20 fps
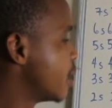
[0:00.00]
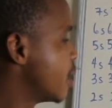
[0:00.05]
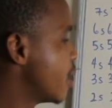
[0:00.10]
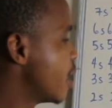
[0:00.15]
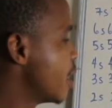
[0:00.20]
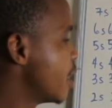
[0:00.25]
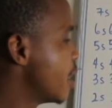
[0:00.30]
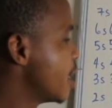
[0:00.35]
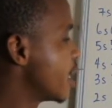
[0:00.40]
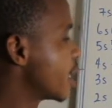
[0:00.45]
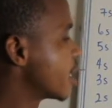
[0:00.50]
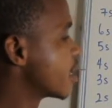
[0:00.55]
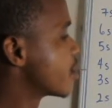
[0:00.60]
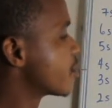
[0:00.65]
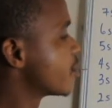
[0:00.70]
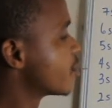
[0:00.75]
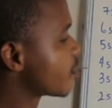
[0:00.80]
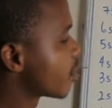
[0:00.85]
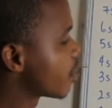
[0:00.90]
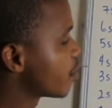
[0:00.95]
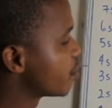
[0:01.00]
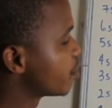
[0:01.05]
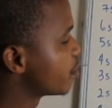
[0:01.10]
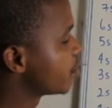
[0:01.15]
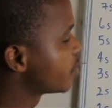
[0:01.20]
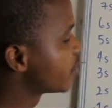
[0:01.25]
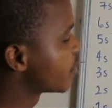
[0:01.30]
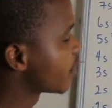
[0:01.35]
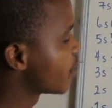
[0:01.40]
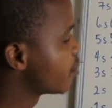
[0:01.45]
And then
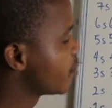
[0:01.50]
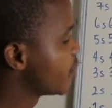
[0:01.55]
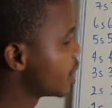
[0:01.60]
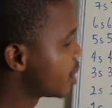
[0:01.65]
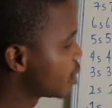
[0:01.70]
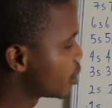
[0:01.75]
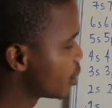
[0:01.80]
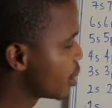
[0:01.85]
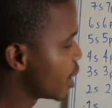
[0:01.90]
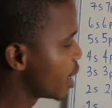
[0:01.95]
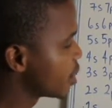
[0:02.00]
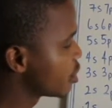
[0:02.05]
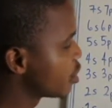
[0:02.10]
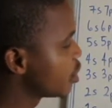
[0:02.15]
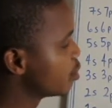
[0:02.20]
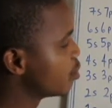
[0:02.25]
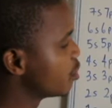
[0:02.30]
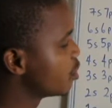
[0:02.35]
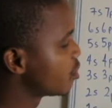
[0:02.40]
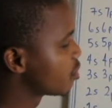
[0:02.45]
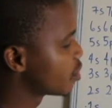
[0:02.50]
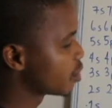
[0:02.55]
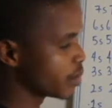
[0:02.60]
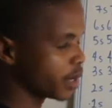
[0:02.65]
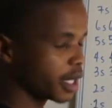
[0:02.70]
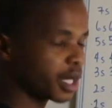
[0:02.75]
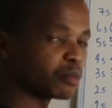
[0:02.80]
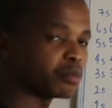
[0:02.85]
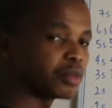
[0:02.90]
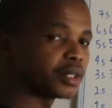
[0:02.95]
from the 2s you move to
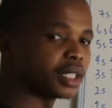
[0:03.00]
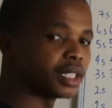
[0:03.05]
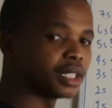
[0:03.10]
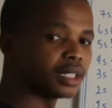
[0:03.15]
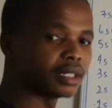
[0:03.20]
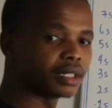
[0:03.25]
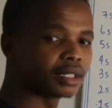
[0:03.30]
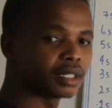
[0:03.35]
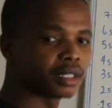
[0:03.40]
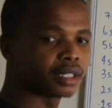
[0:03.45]
the p